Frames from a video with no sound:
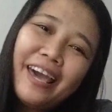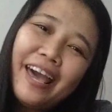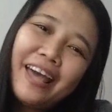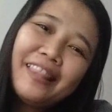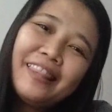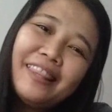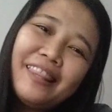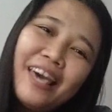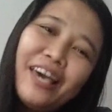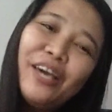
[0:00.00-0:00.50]
and
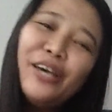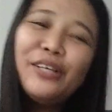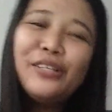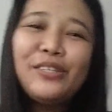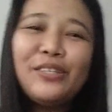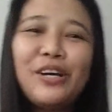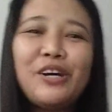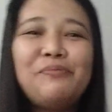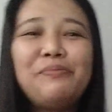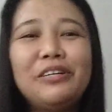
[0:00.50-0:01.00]
thank you
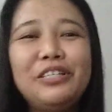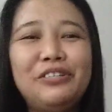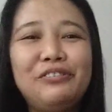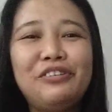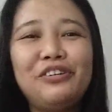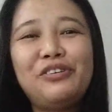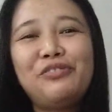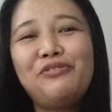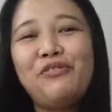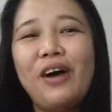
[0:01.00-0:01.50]
so much
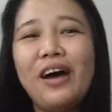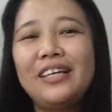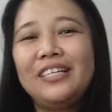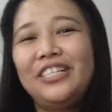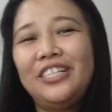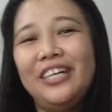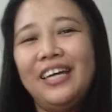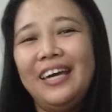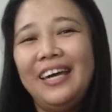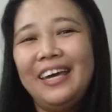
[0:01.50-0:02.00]
for
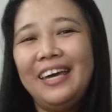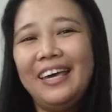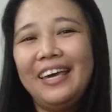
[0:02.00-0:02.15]
watching.